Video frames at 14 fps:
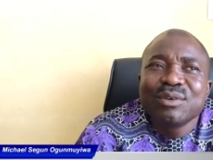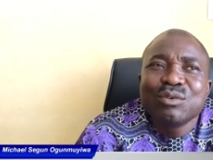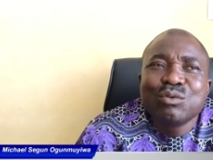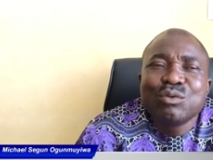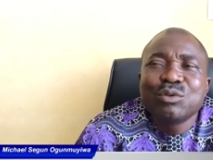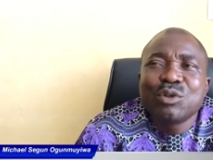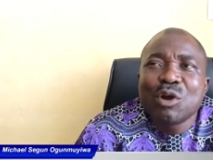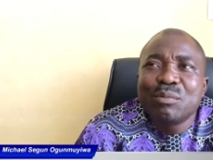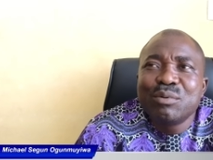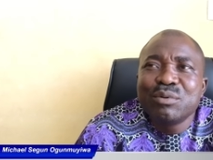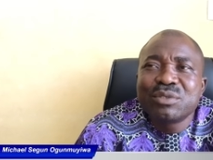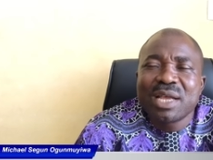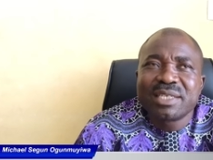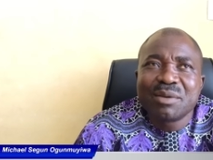who
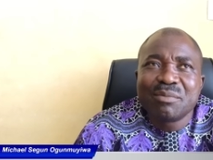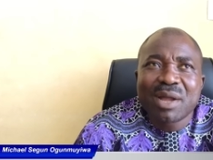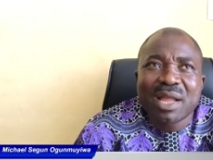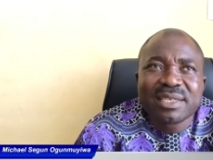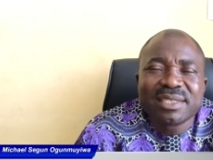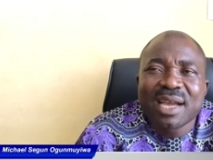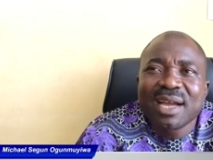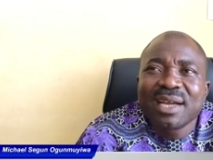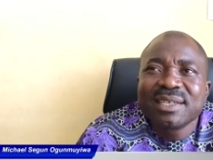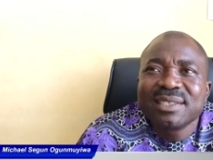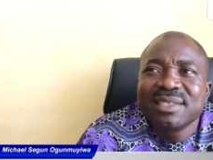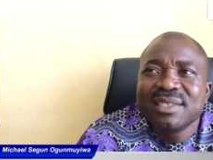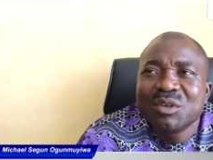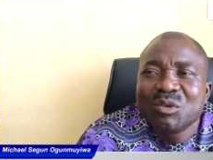doubles as a manager
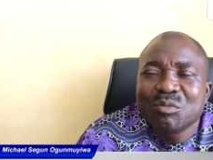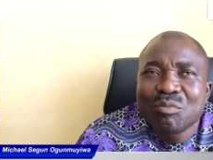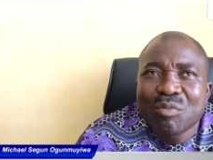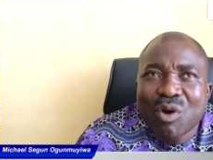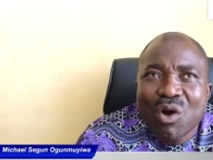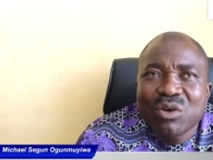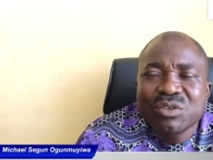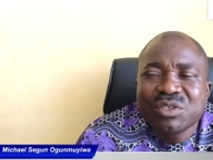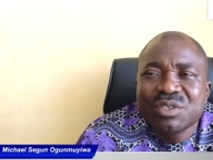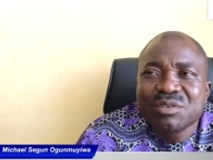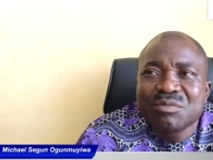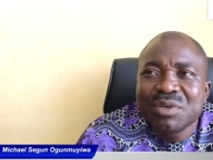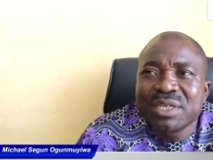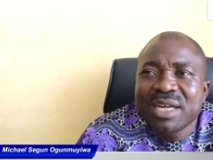
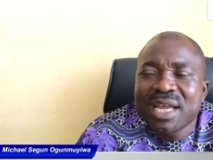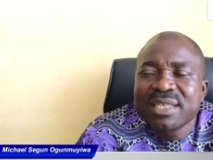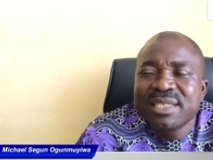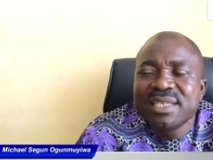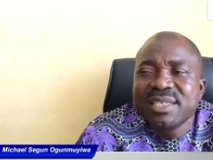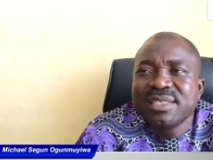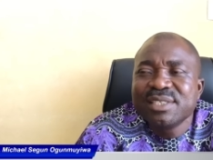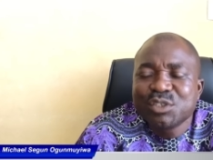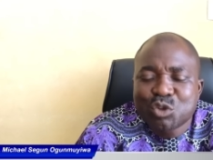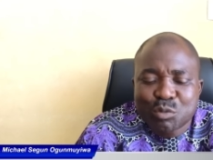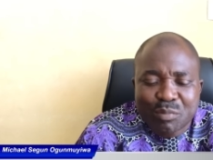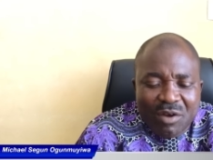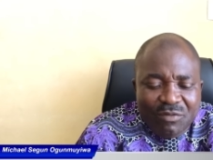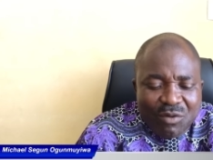must be ready
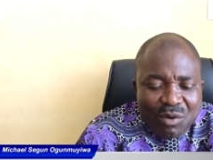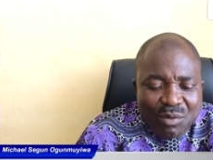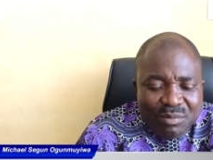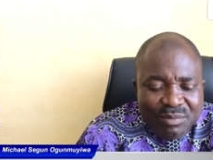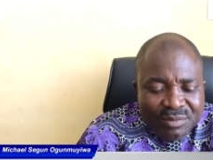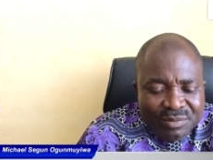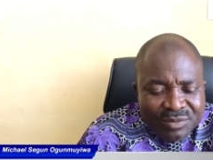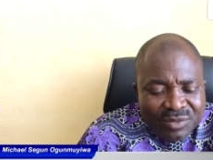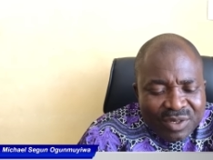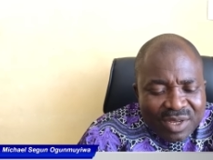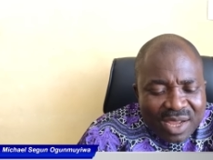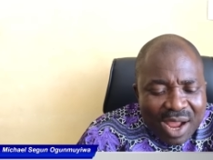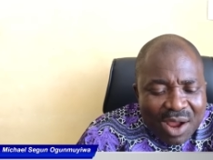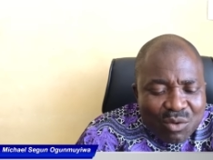to perform.
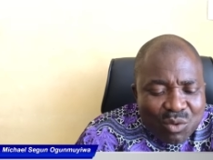And